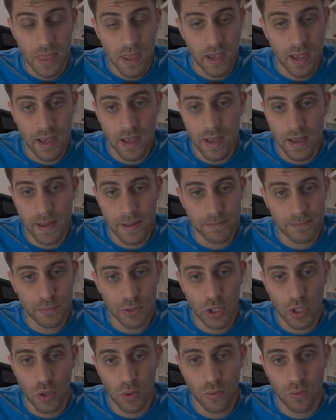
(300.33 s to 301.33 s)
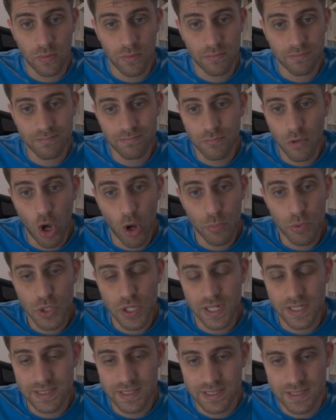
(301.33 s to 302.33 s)
you know,
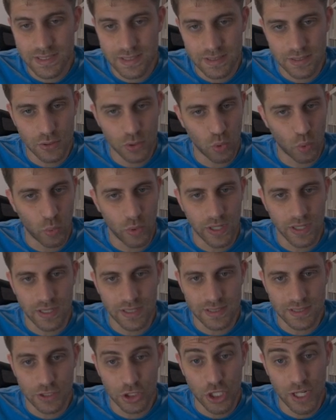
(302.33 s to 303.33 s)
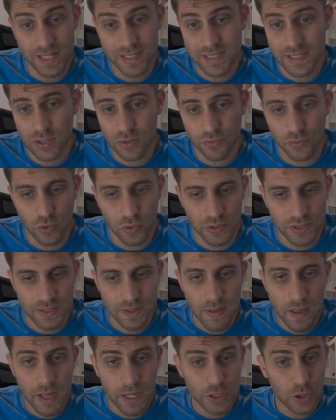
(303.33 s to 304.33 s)
options to win these chances, of course.
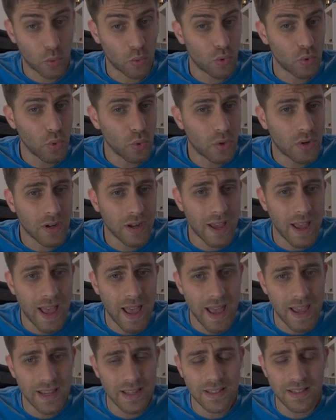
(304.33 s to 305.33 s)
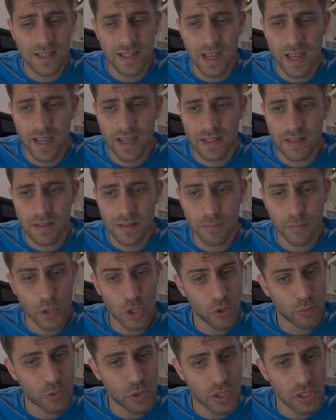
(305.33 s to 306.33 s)
So rook a8,
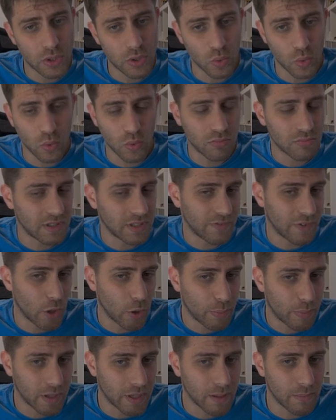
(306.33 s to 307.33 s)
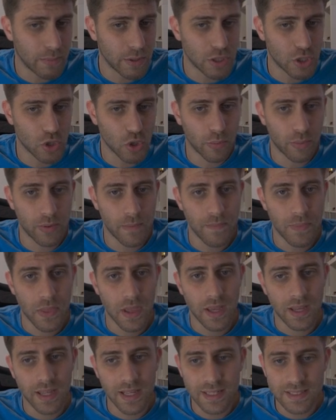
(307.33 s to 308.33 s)
bishop g2, developing a bishop,
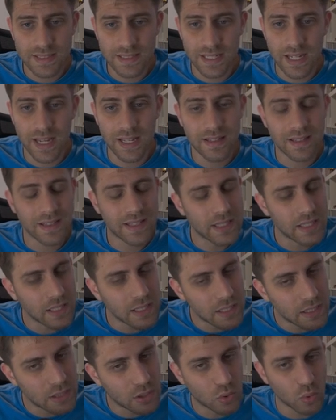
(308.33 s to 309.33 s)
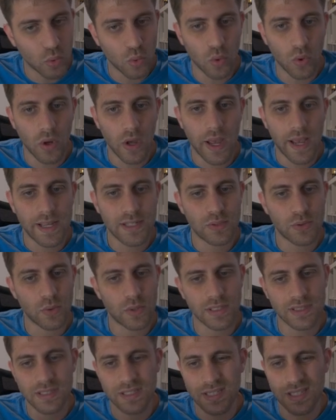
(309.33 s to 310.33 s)
king c8, king e2. As you
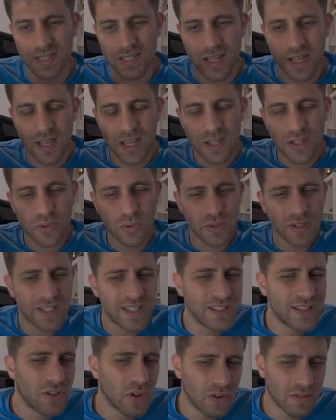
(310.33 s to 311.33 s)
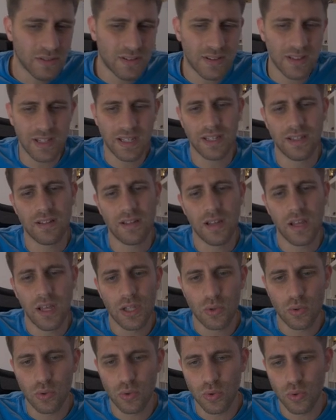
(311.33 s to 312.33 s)
can see, he don't
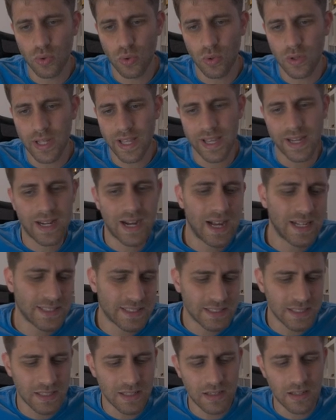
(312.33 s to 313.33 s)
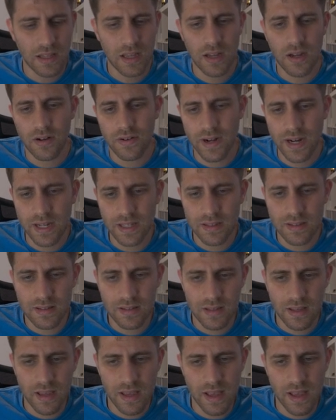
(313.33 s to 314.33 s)
need to do like castle, right?